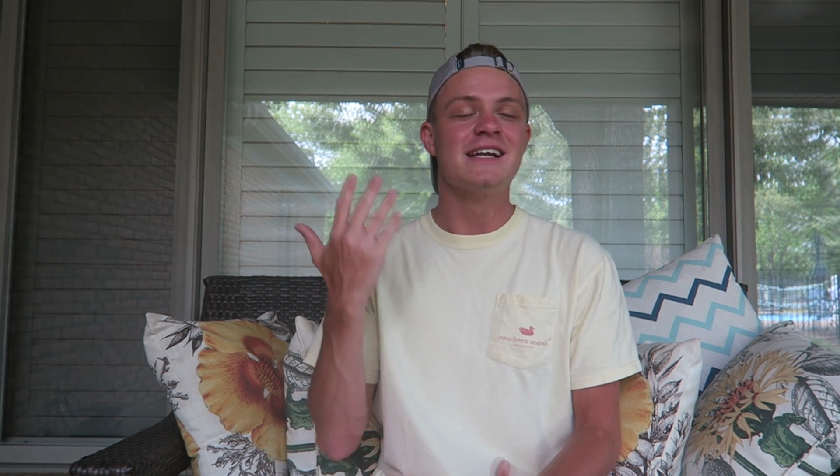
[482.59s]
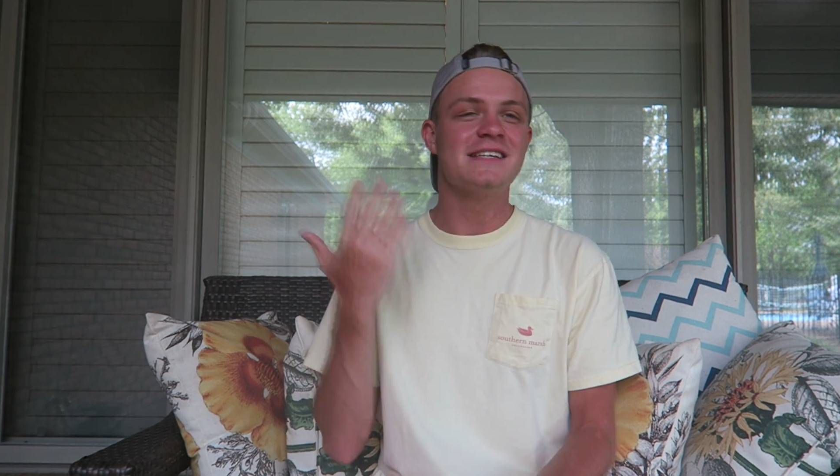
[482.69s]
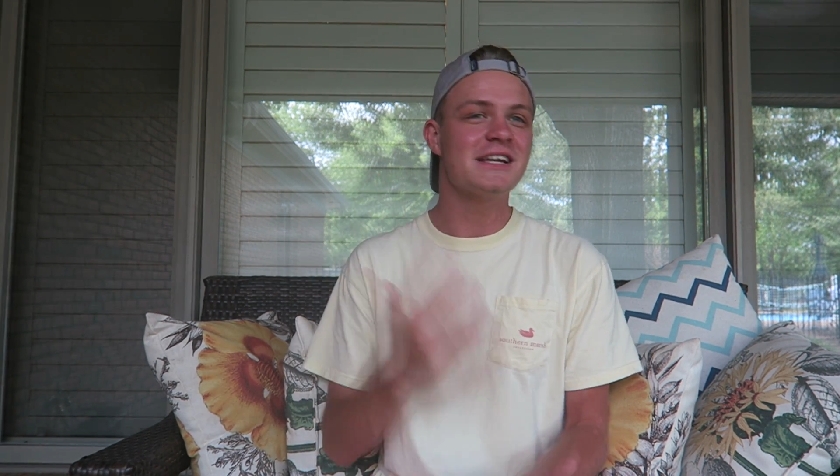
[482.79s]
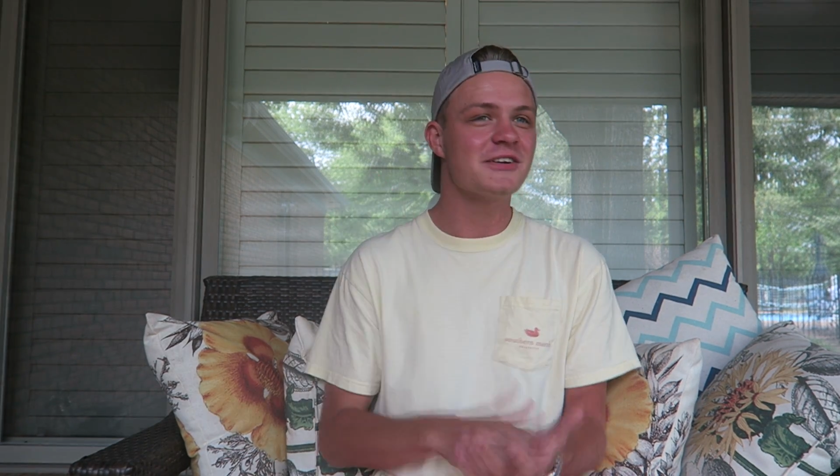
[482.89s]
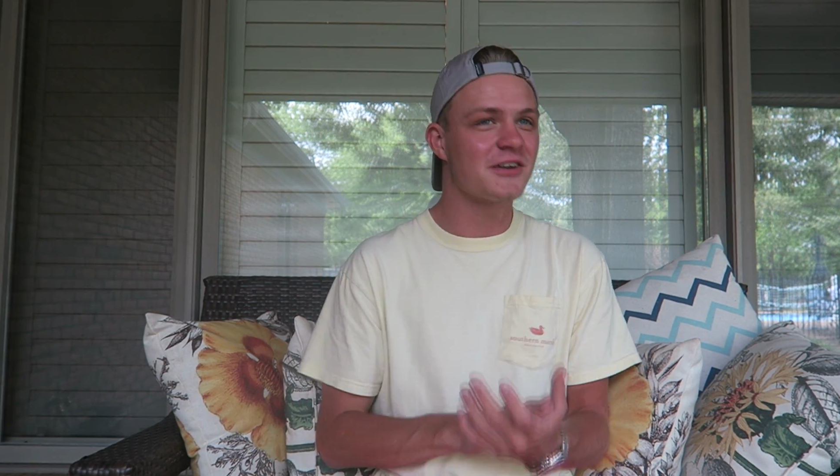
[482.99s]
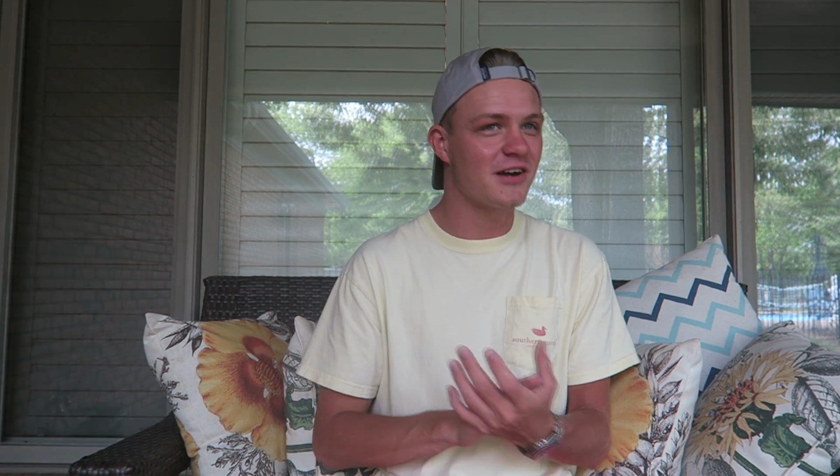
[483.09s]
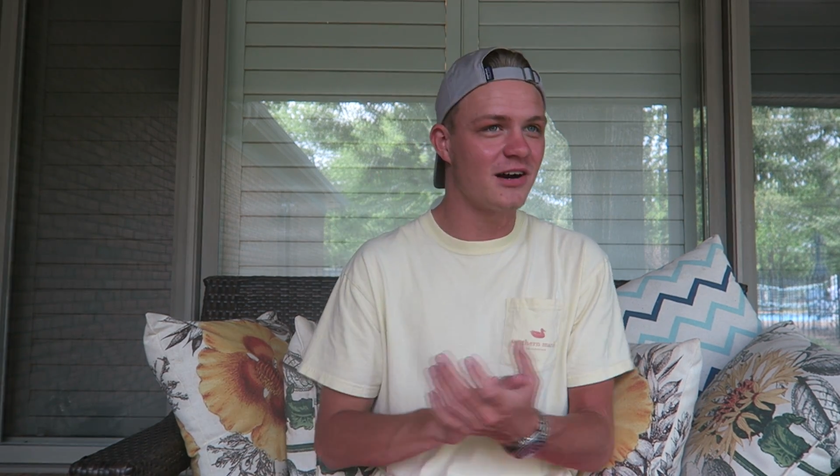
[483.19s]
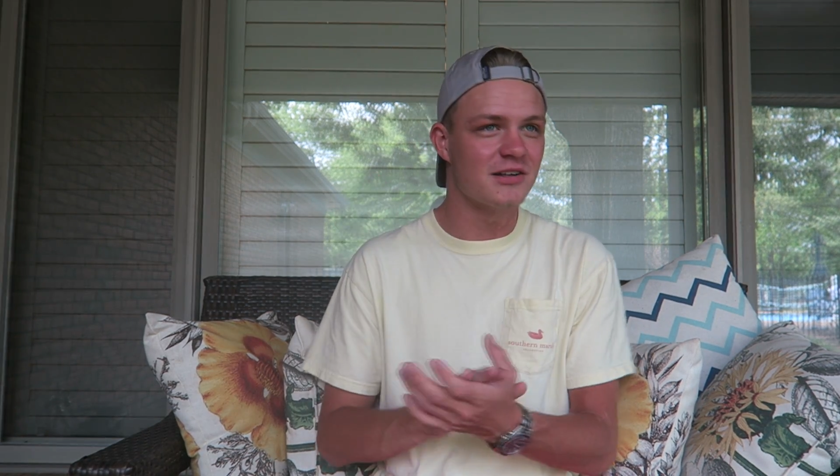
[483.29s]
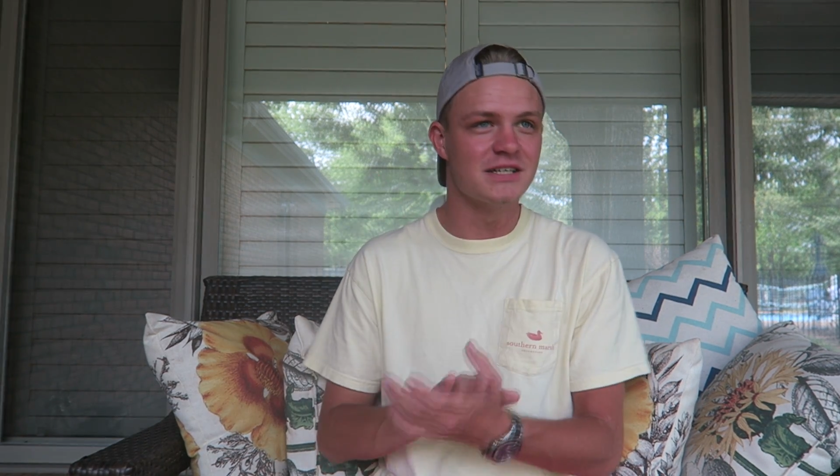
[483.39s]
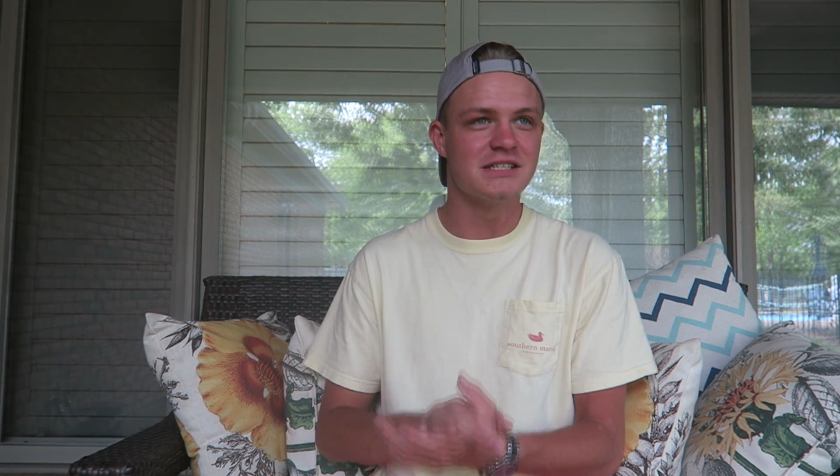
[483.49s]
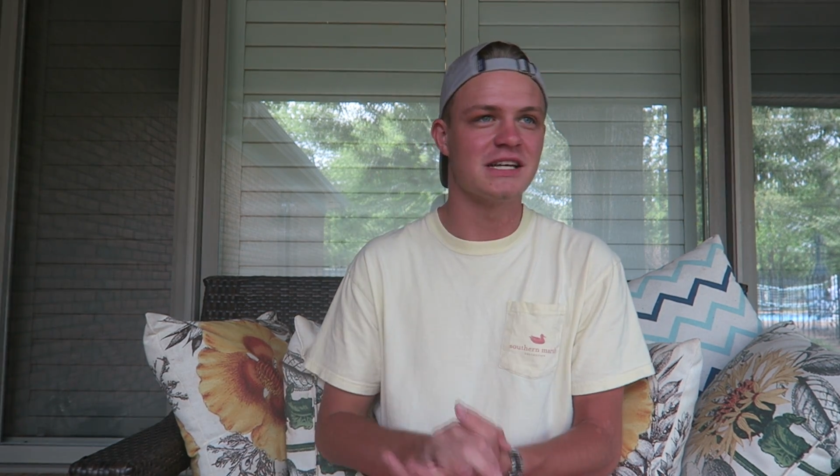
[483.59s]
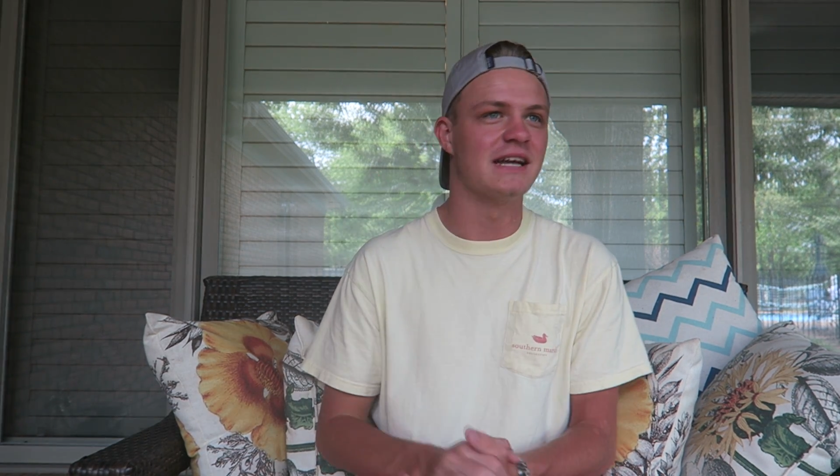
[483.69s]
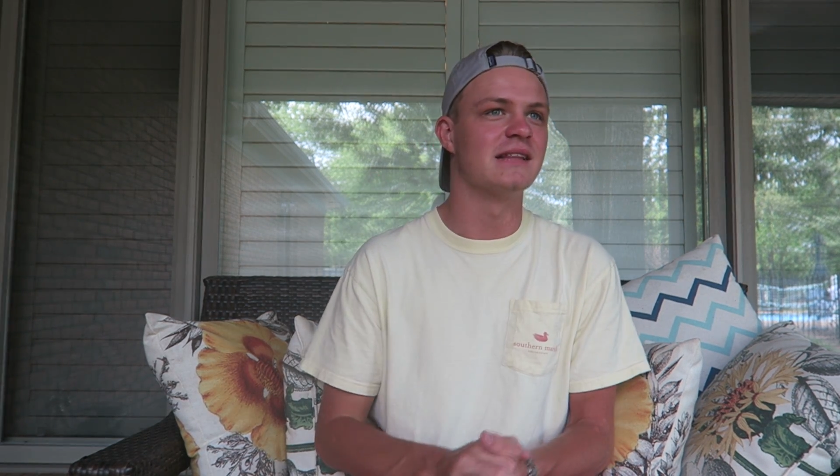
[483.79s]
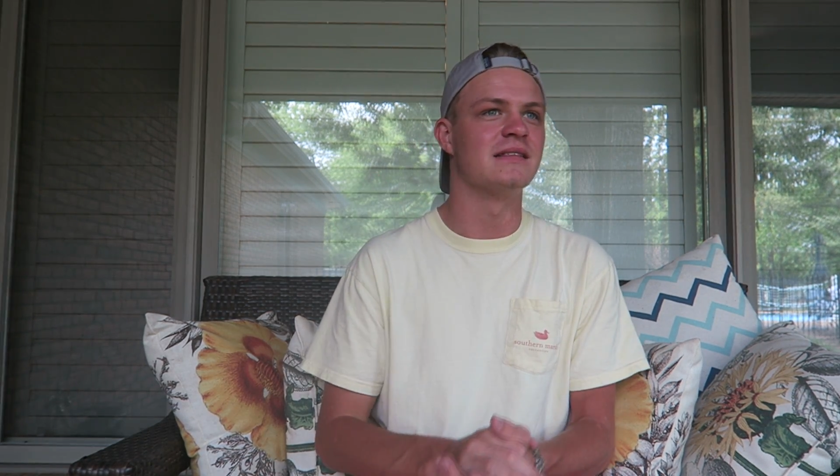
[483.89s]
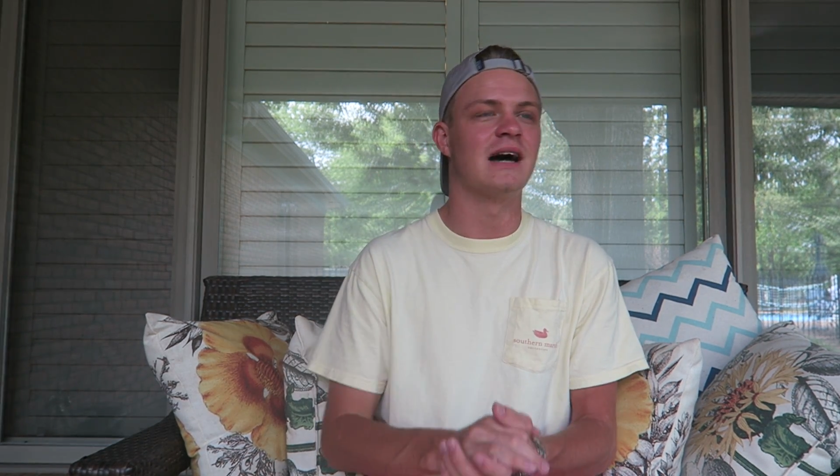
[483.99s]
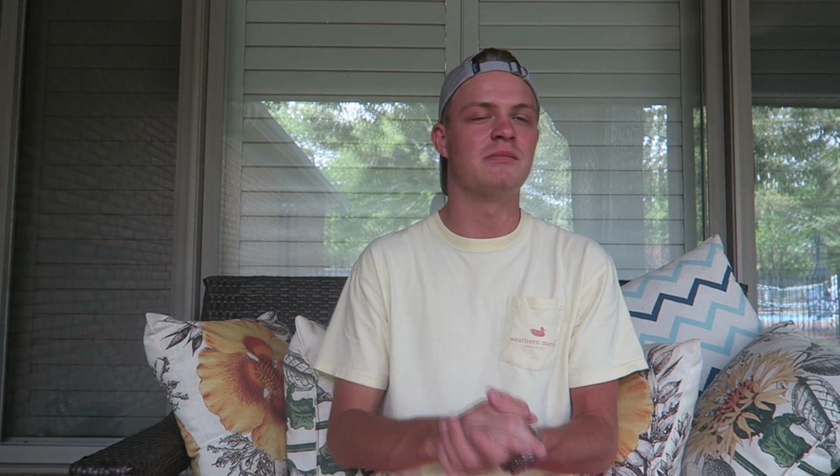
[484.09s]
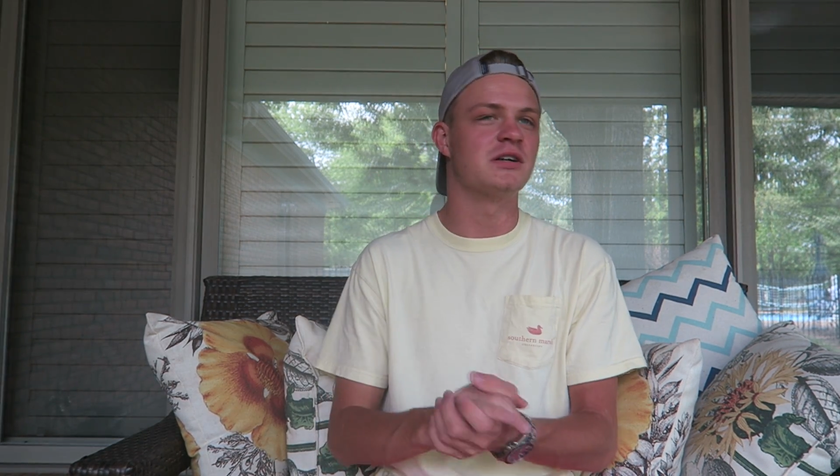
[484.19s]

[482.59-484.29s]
didn't go to college, and I'm